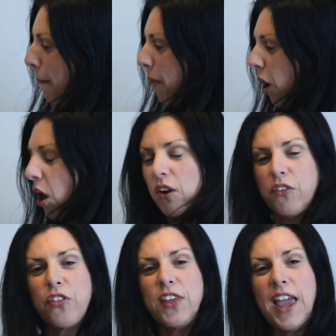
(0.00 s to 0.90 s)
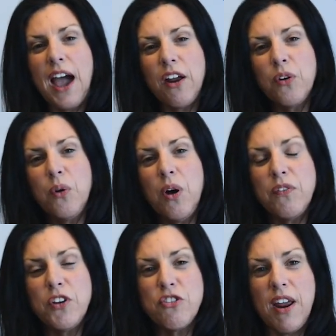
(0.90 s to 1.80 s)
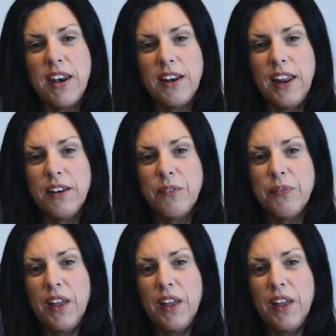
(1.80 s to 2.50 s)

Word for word: blocks the arrow of adrenaline.